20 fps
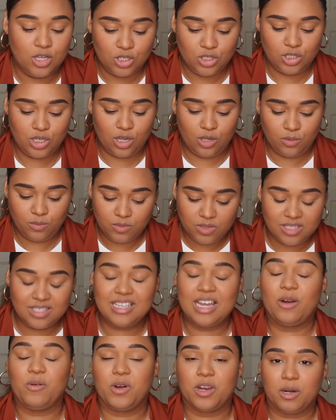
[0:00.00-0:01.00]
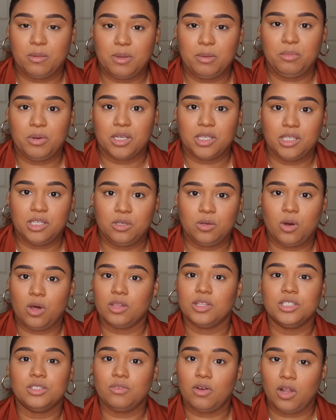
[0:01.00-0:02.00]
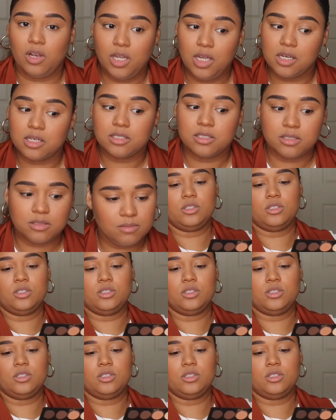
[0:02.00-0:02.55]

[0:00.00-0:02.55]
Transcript: So this is how we're gonna be bringing you all these fall looks.